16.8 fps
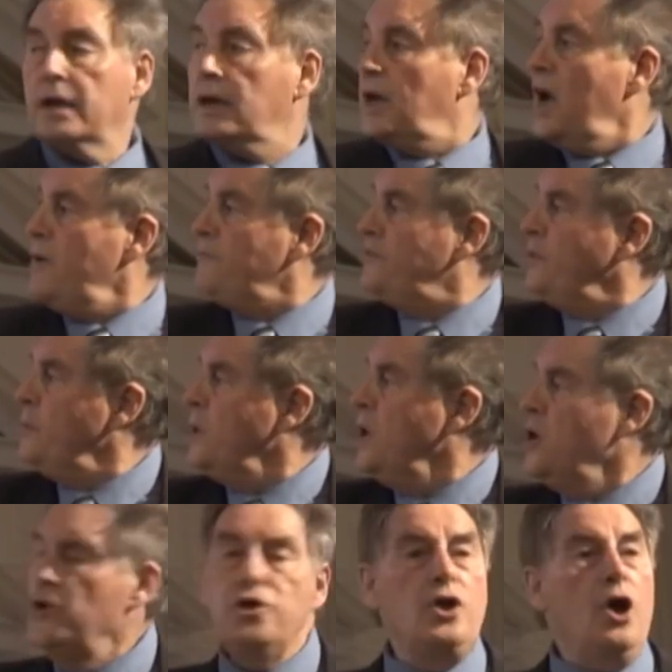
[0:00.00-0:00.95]
It came
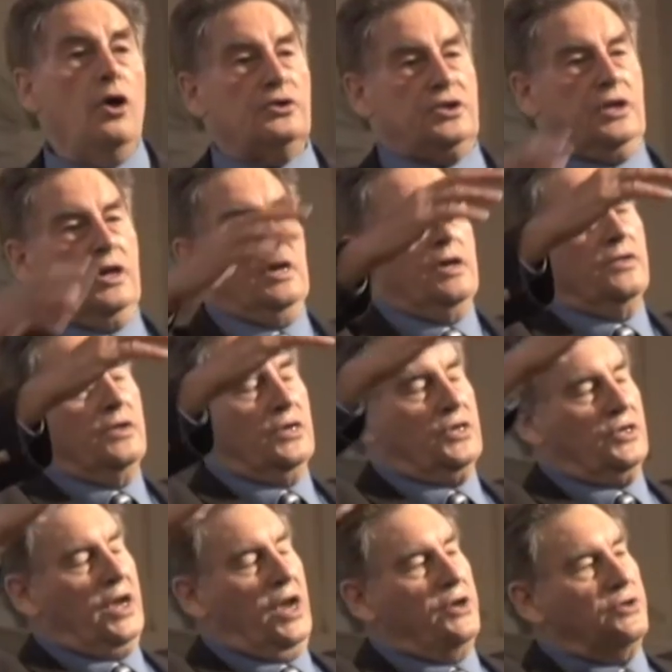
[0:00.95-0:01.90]
from not the
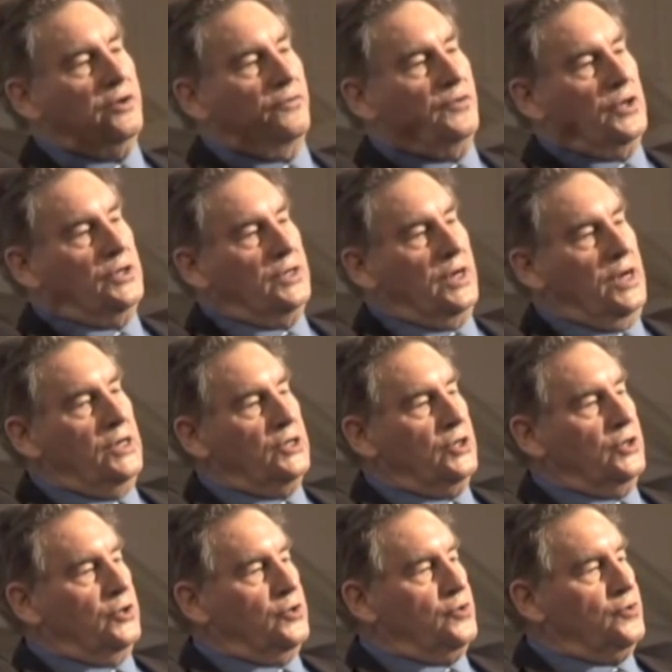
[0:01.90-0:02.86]
Centre of
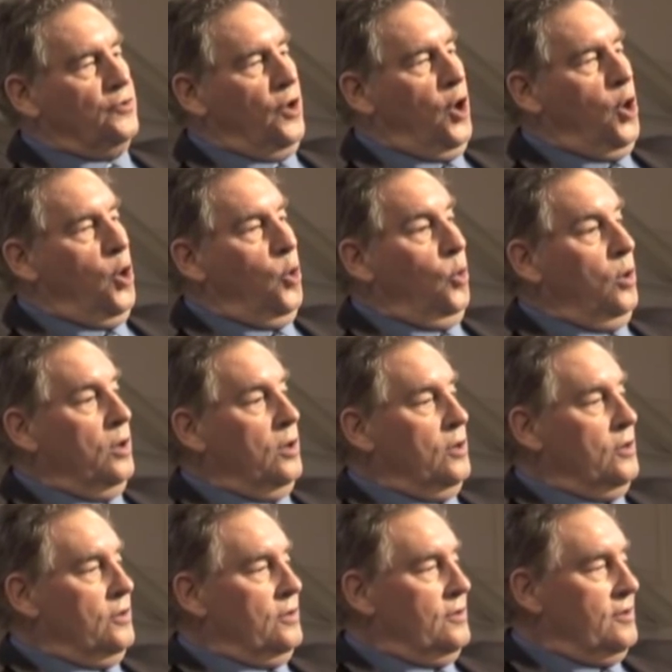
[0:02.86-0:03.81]
Disease
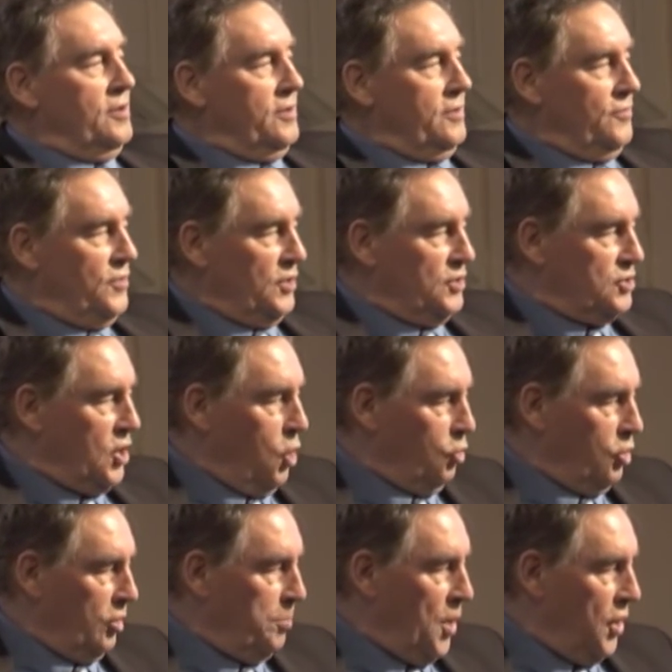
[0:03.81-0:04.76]
Control, the
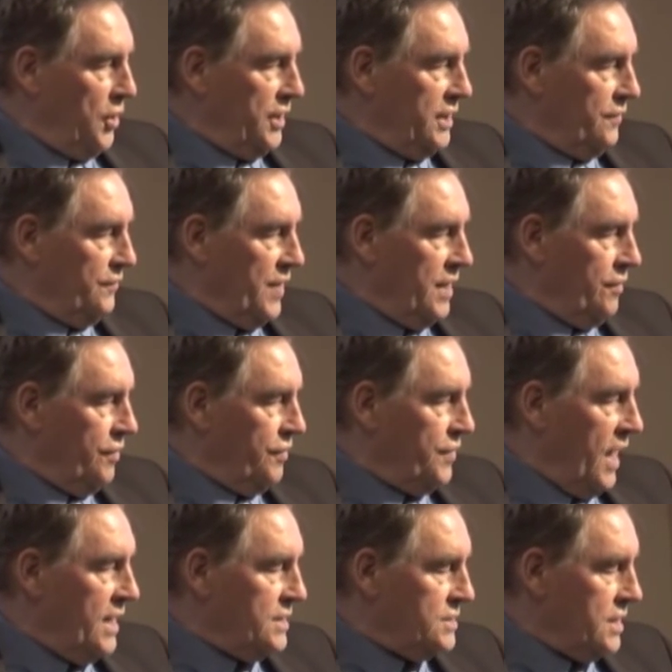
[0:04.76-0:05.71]
total body of
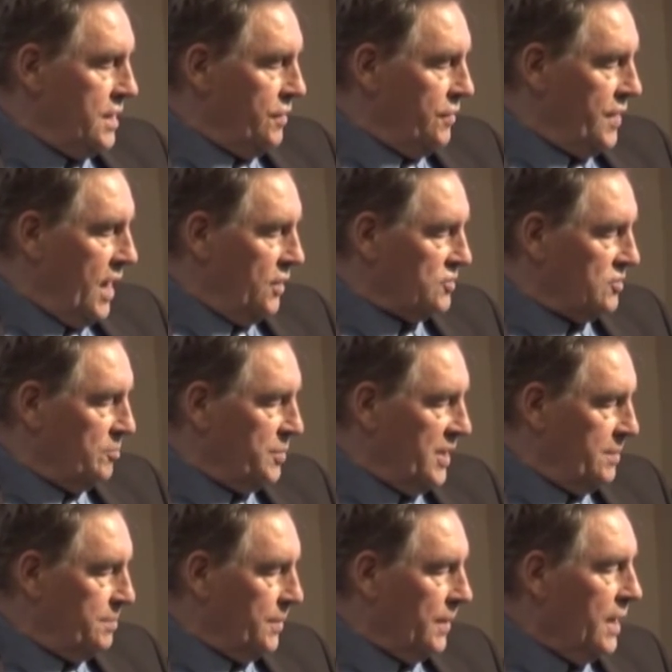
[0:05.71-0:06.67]
18,000
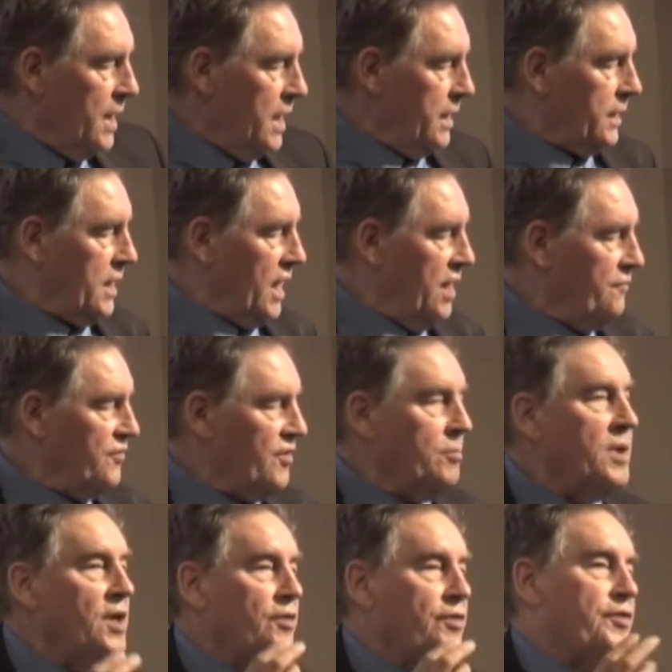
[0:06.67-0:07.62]
people. It came
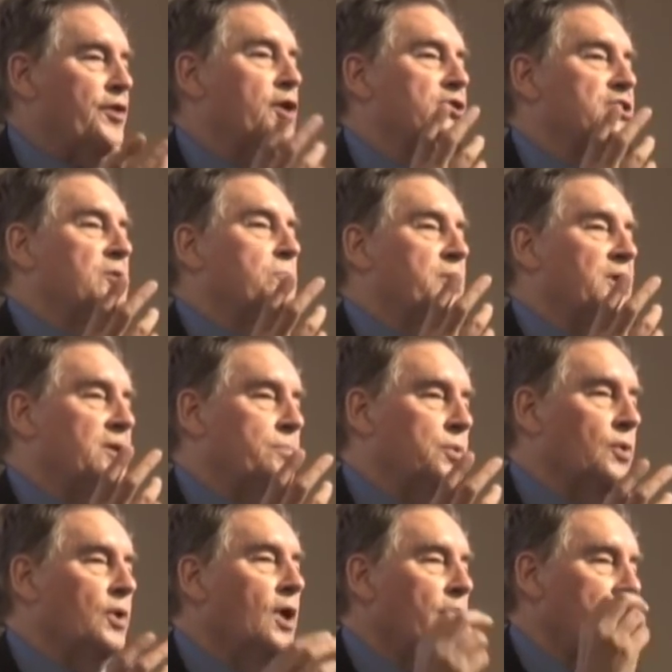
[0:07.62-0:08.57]
from 30
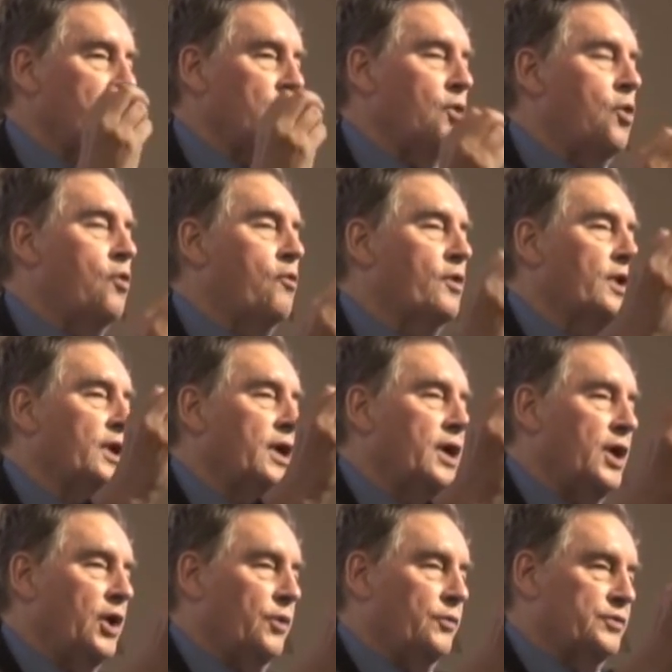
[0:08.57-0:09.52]
people, the
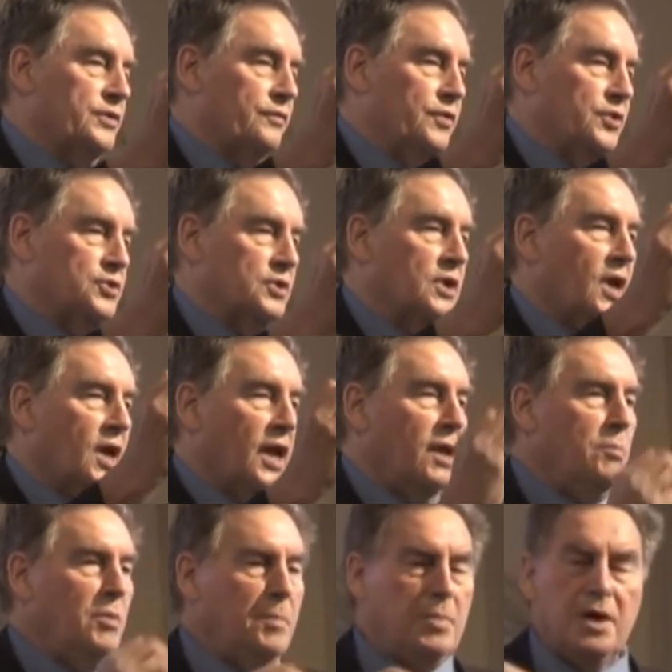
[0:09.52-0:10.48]
Oral Health Division.
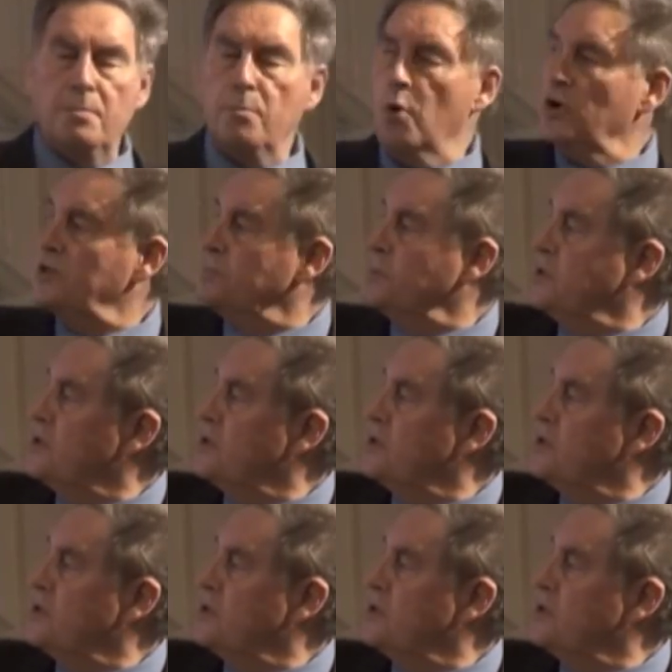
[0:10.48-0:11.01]
Let me be more